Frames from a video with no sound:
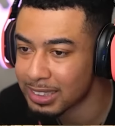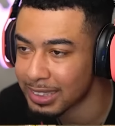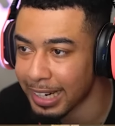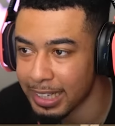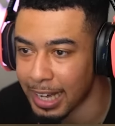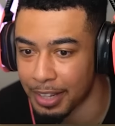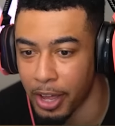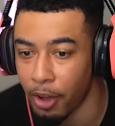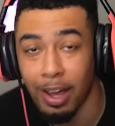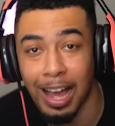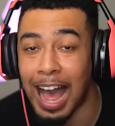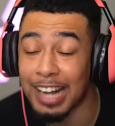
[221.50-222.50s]
saying that
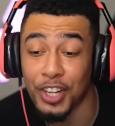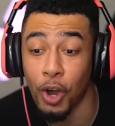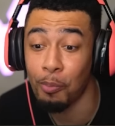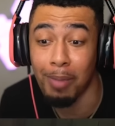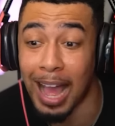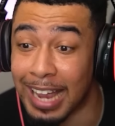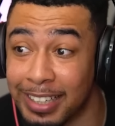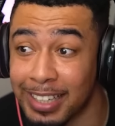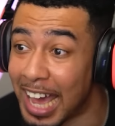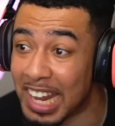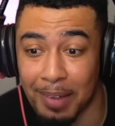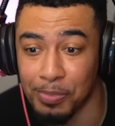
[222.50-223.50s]
though, I don't mind,
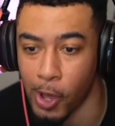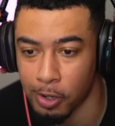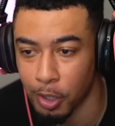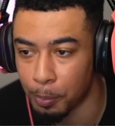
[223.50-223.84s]
and I'm not